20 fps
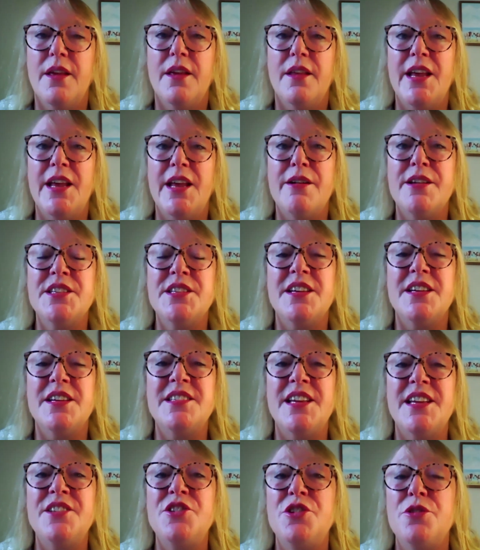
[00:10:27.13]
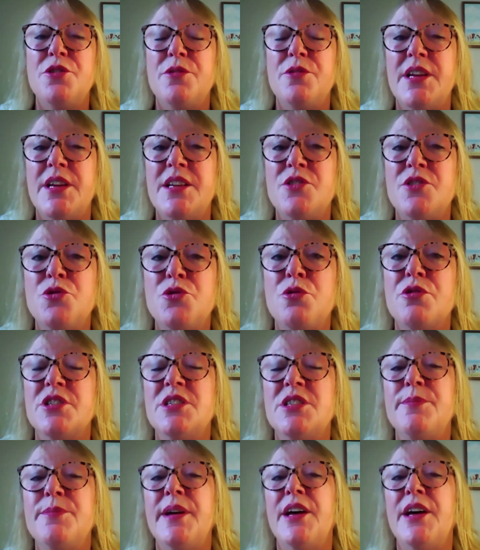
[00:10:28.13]
Now, as I said to you, he talked
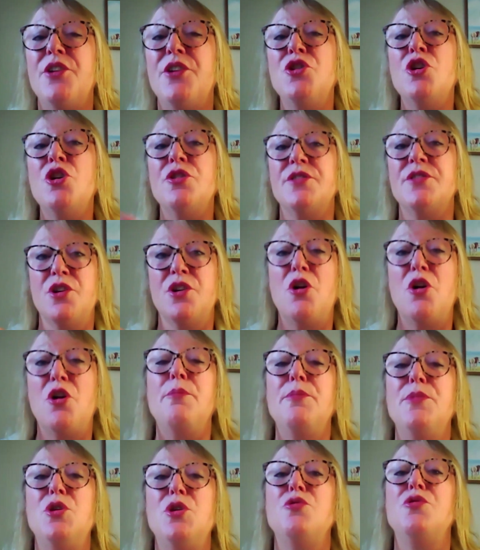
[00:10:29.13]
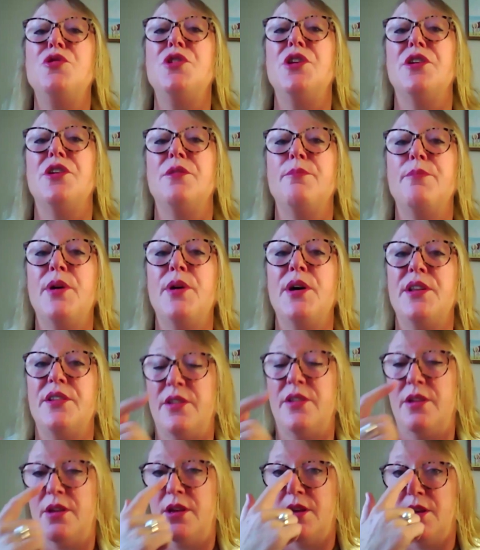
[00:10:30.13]
about not communion, but
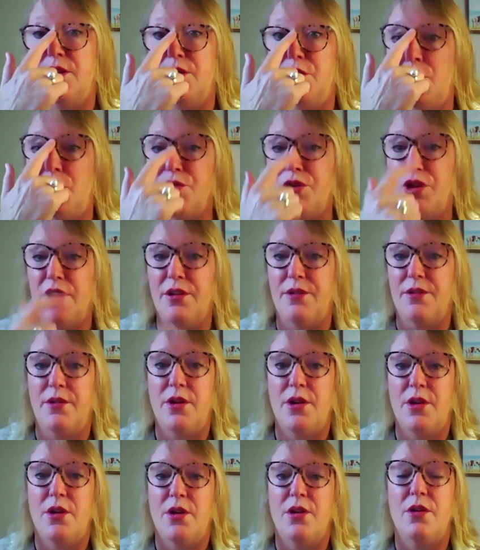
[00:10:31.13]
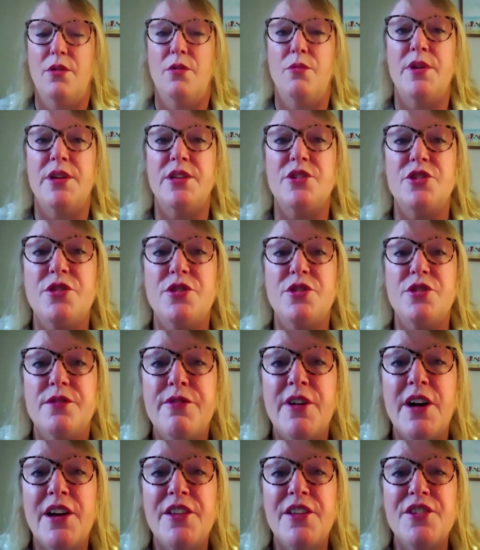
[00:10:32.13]
union, which
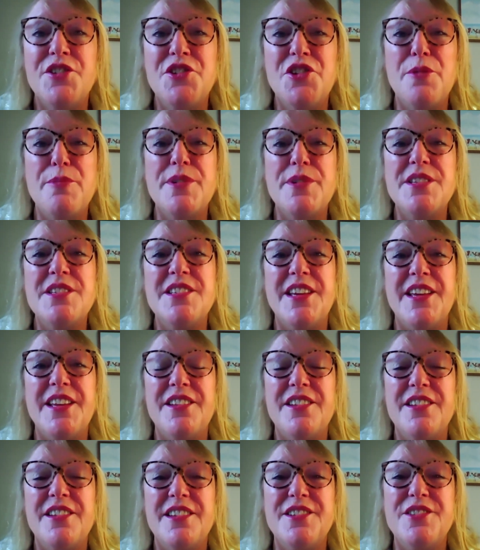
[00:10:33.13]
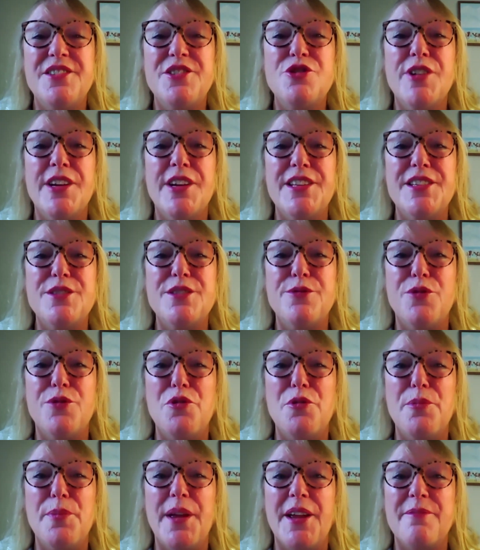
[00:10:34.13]
Father Thomas said is
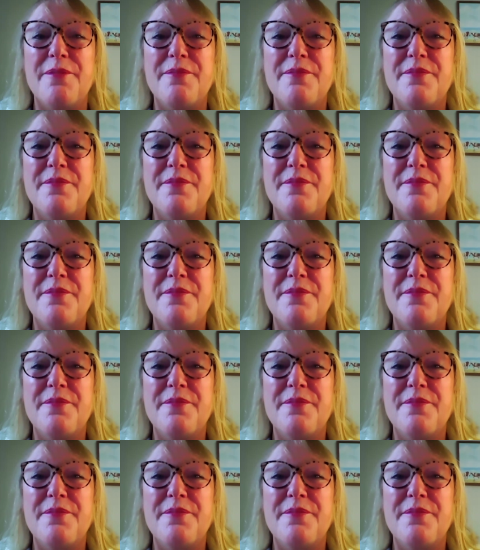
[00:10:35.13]
transforming.